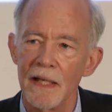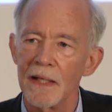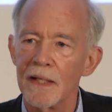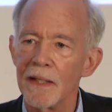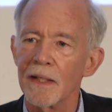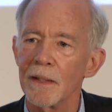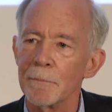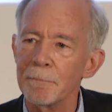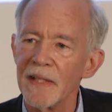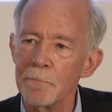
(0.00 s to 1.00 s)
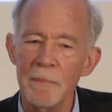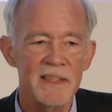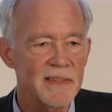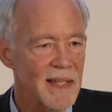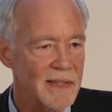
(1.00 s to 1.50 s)
Um,
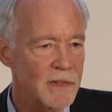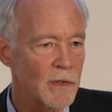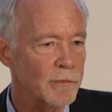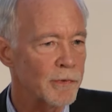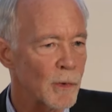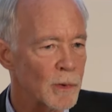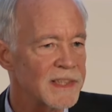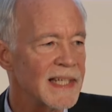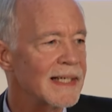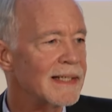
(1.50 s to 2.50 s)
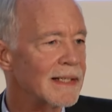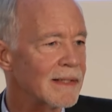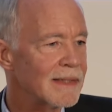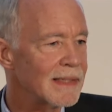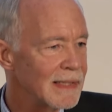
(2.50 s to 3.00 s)
Médecins Sans
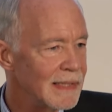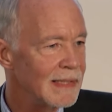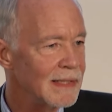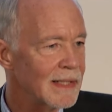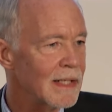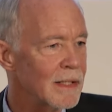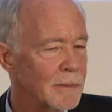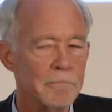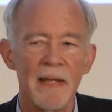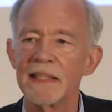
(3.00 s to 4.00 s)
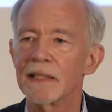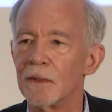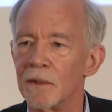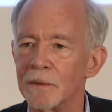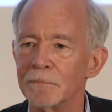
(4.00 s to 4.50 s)
Frontières, the uh,
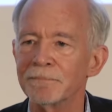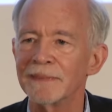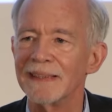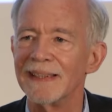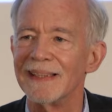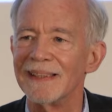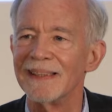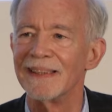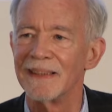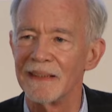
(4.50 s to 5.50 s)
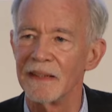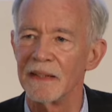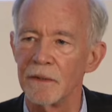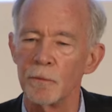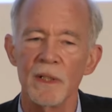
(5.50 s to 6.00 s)
medical
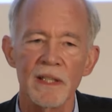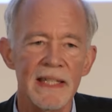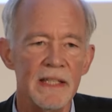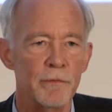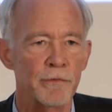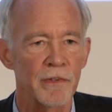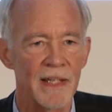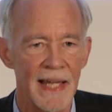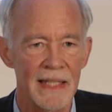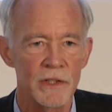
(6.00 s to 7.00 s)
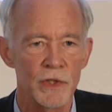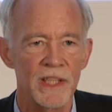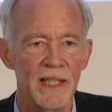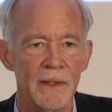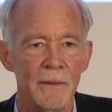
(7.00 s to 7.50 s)
uh, relief N
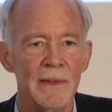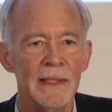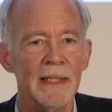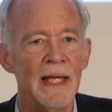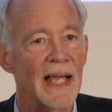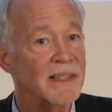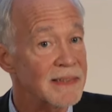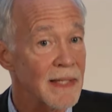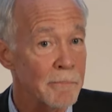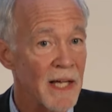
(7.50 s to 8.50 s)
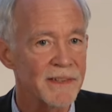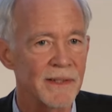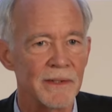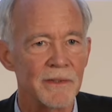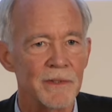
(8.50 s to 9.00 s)
G O, and some
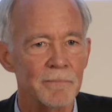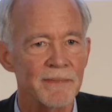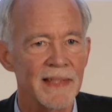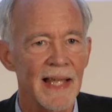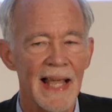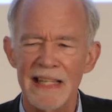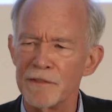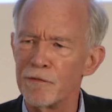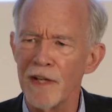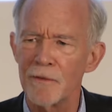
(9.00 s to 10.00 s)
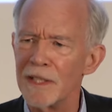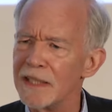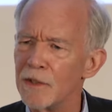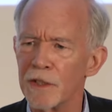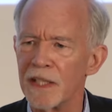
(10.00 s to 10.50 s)
others, had
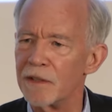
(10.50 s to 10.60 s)
very good